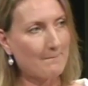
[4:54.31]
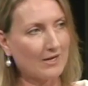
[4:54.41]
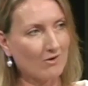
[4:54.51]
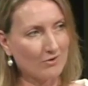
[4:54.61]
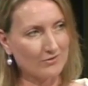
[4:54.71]

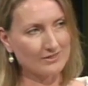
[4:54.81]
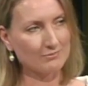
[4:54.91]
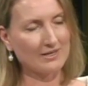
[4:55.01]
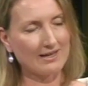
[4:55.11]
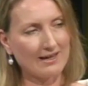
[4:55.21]

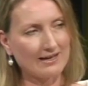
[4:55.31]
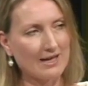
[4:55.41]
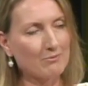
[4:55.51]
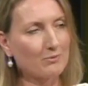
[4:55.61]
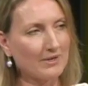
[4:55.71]
because we
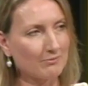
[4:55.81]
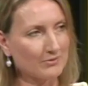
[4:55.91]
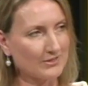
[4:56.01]
enable people